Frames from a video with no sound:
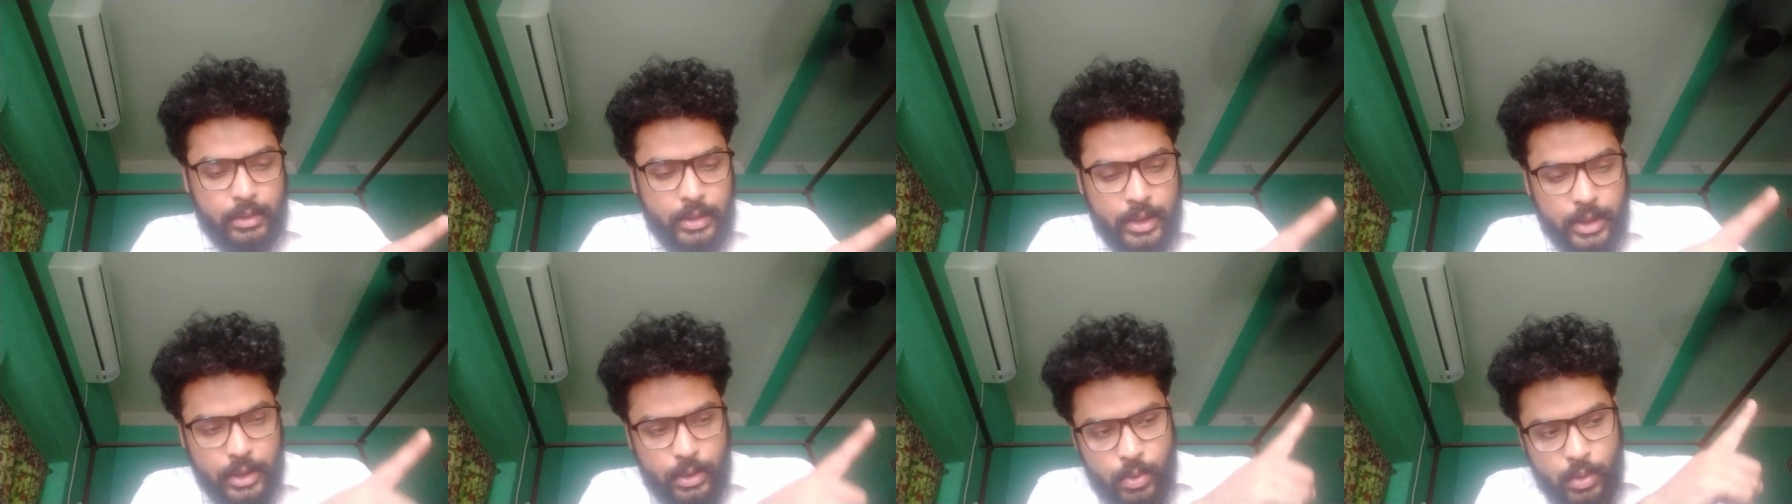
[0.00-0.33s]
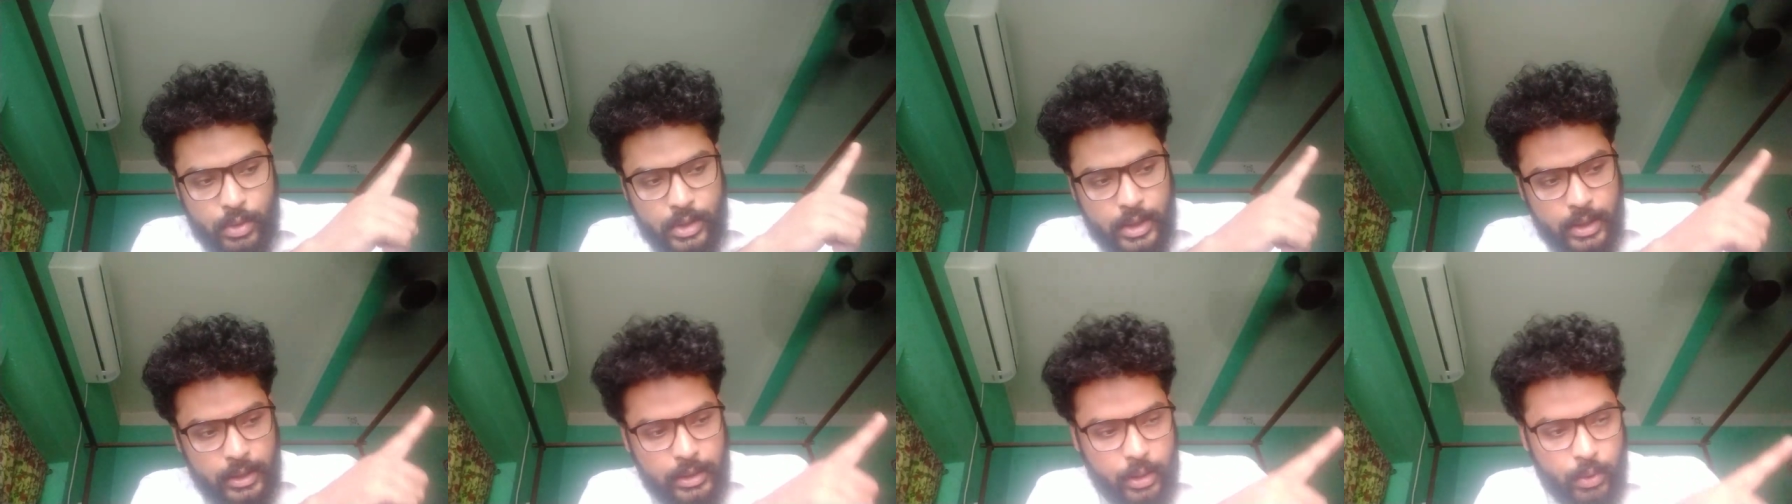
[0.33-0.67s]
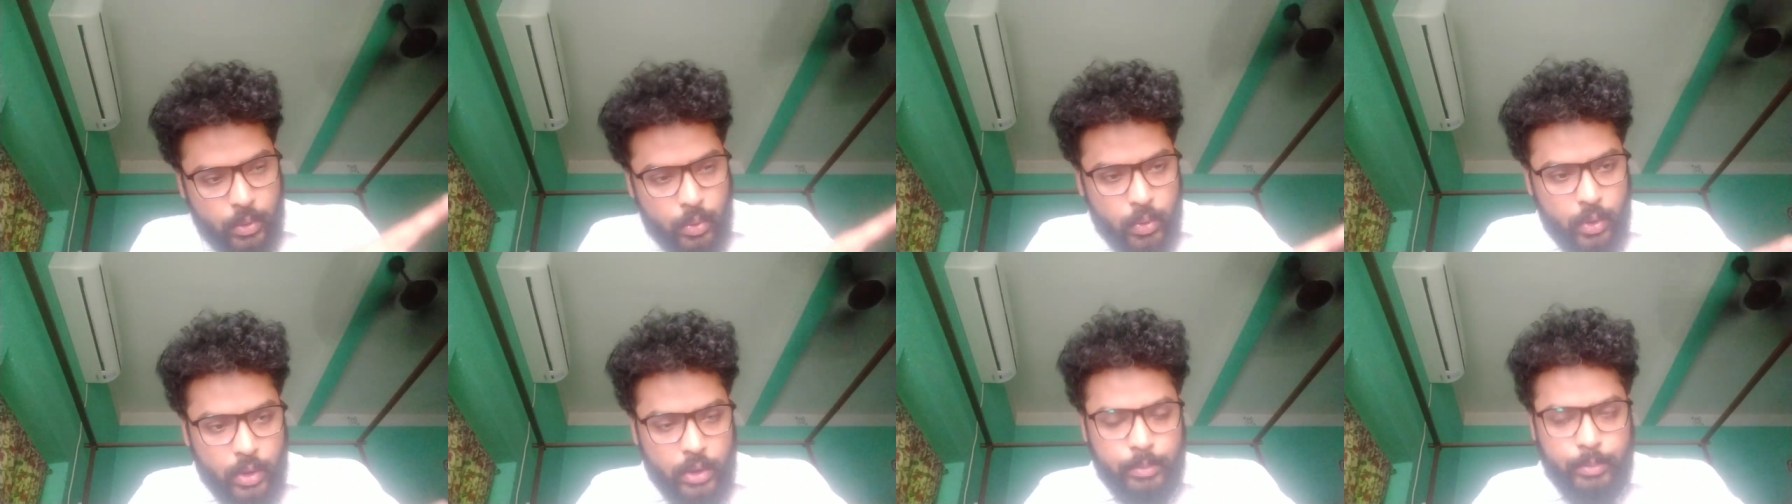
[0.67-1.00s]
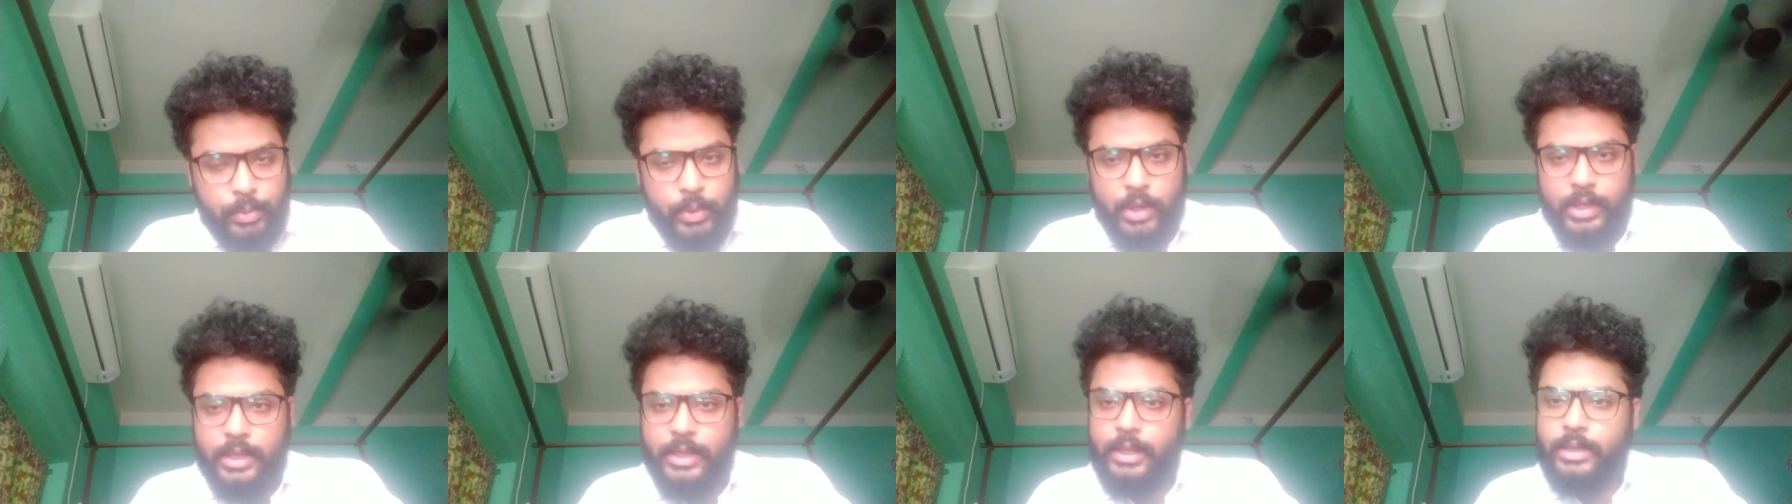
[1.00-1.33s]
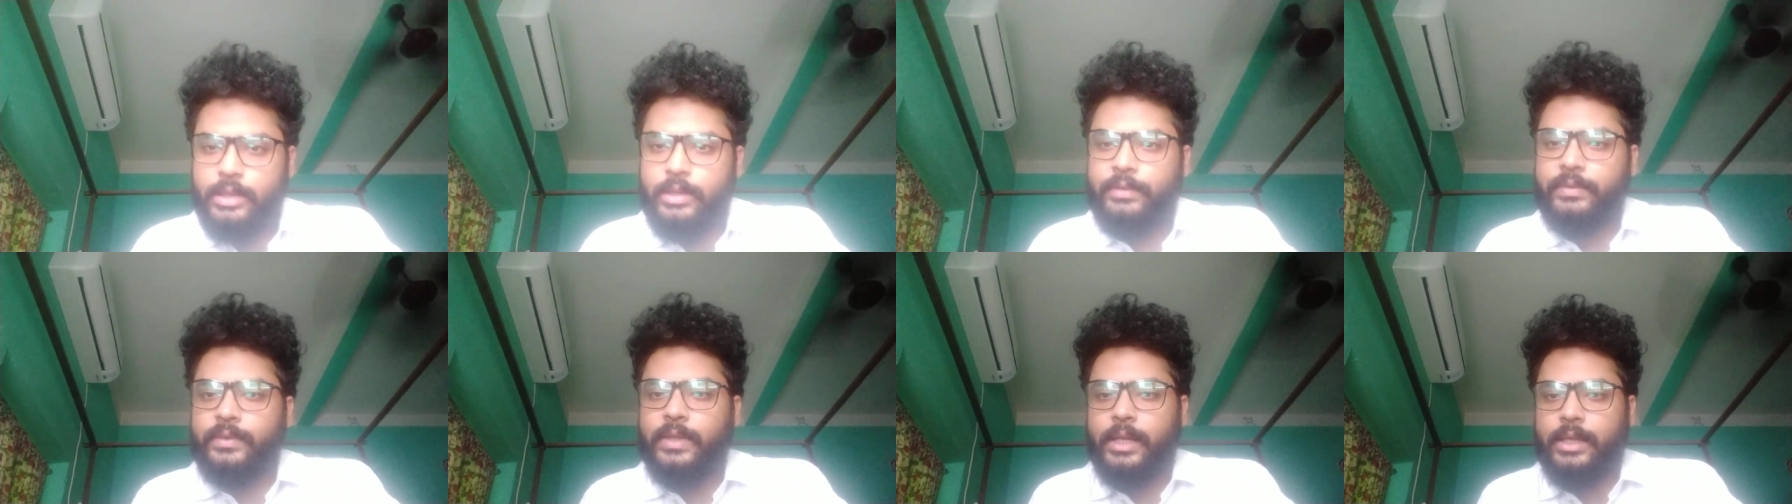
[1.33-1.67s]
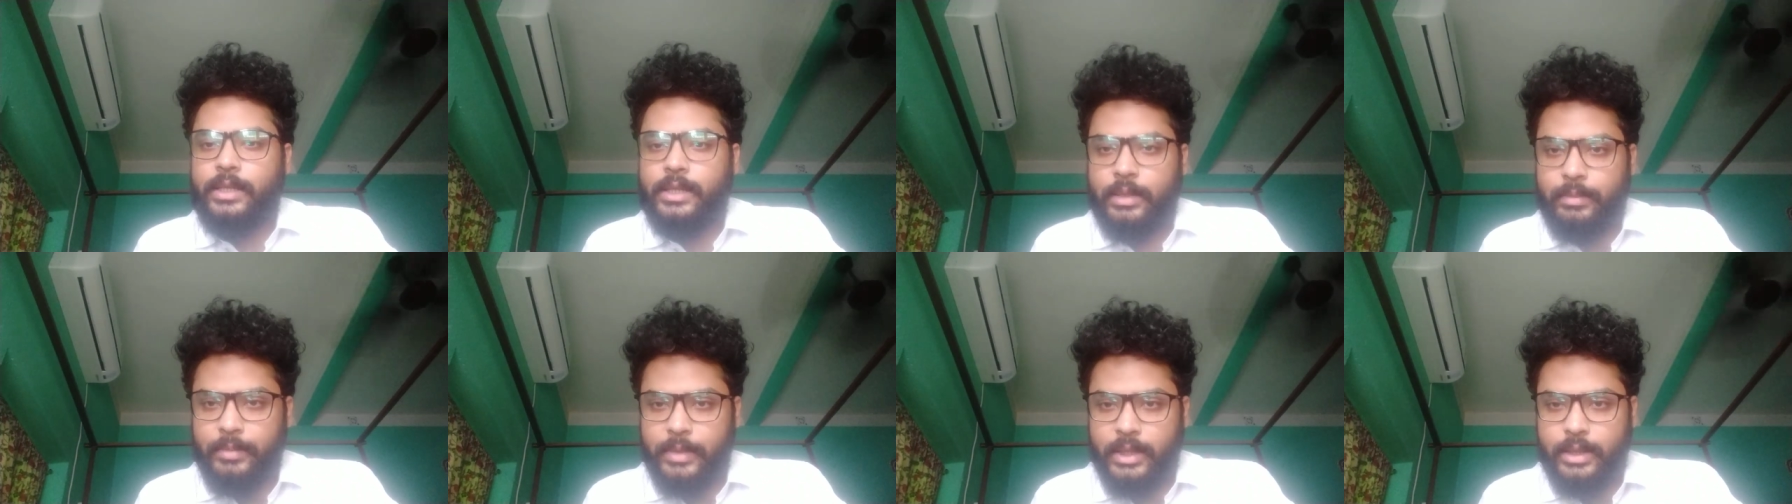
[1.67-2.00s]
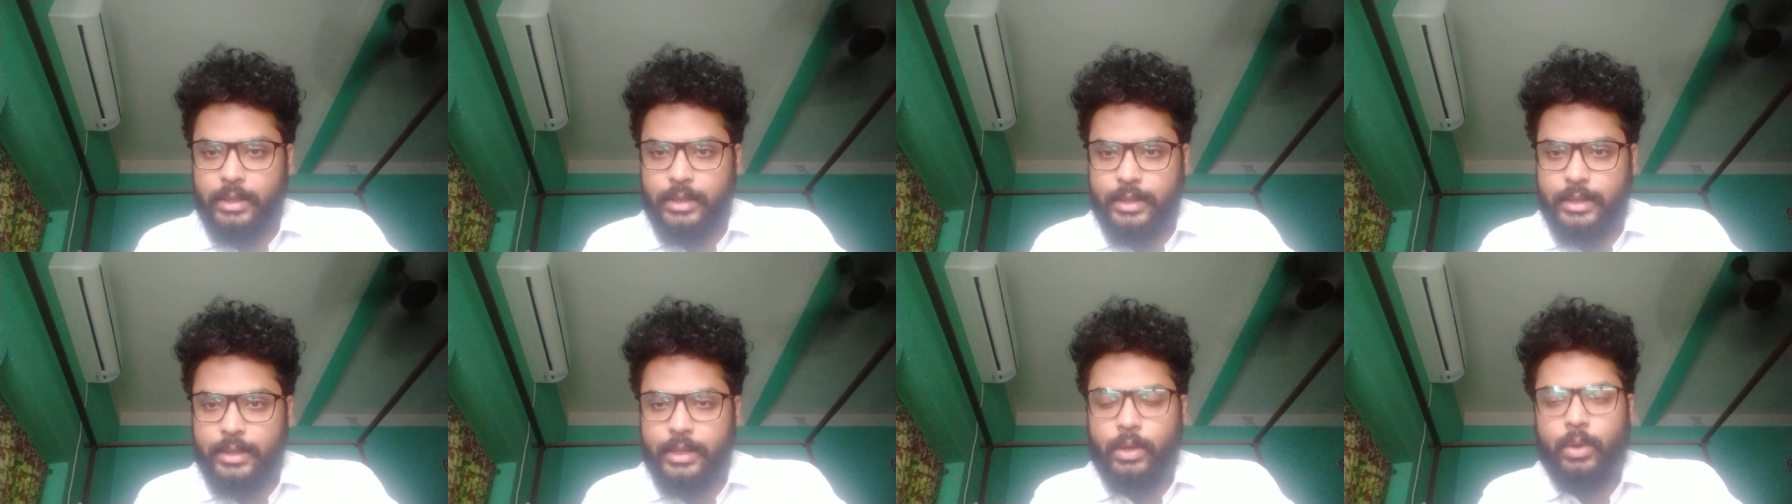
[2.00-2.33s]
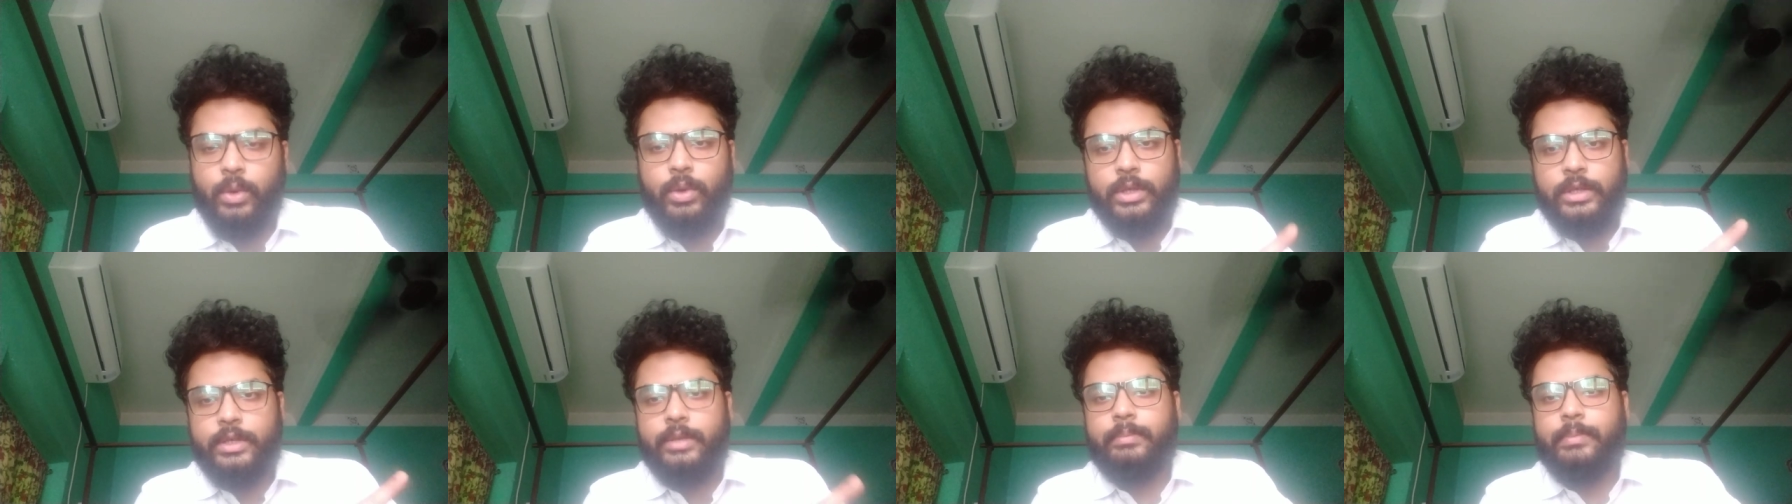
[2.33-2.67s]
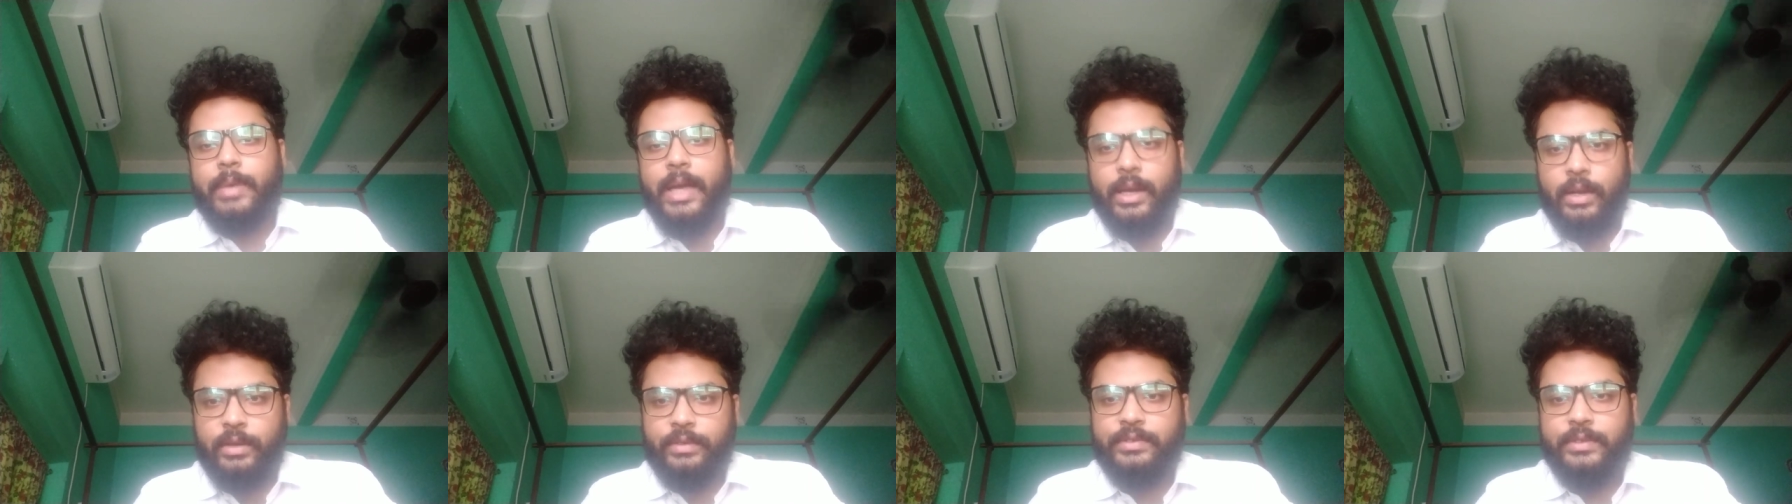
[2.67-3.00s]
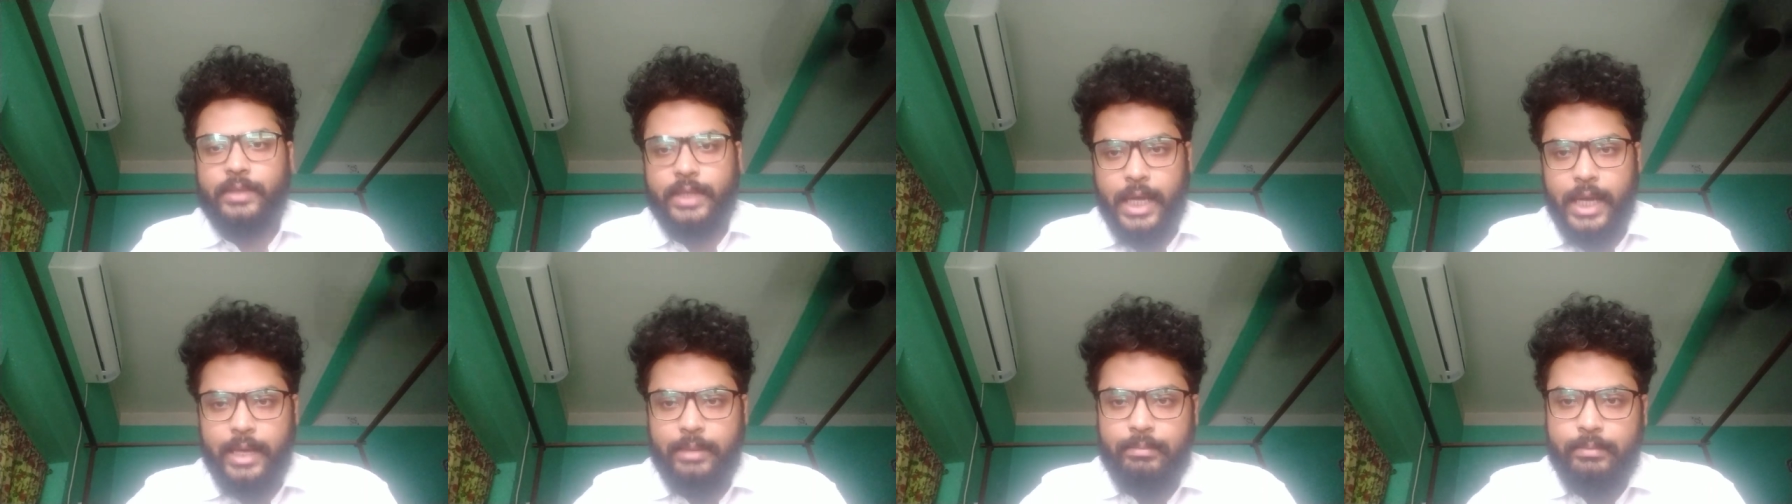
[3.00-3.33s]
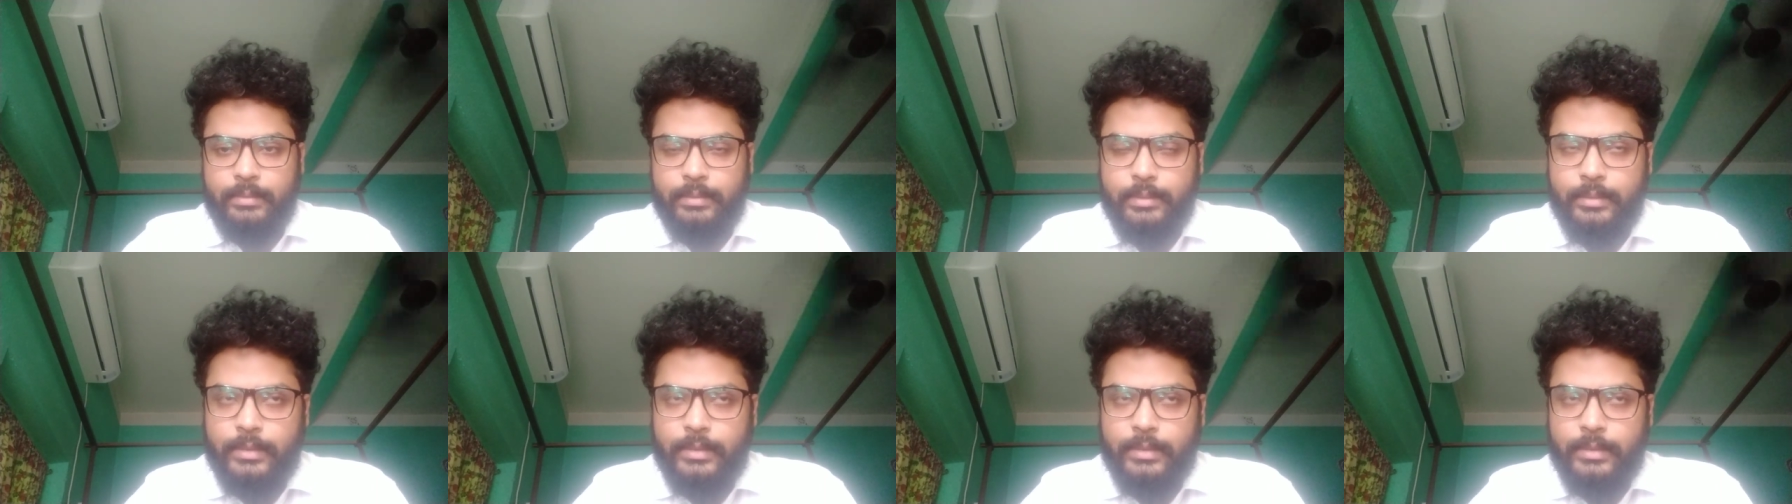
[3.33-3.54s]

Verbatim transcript: denoting the whole process of 30 minutes the whole span of time